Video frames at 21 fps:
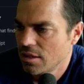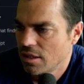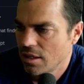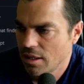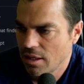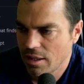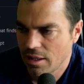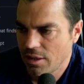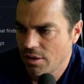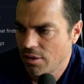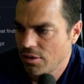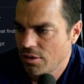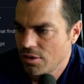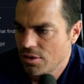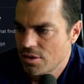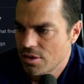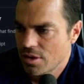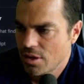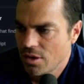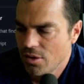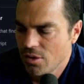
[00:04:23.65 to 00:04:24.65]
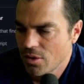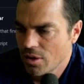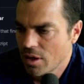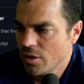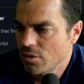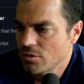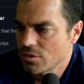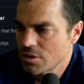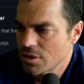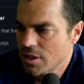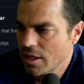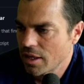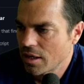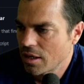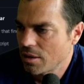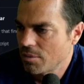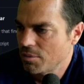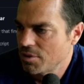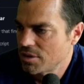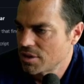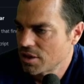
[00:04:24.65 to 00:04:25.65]
and who owns
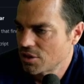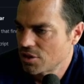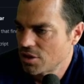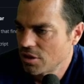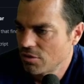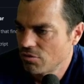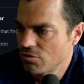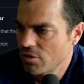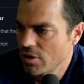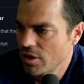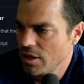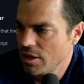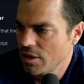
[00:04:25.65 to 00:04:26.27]
GitHub, there's actually a really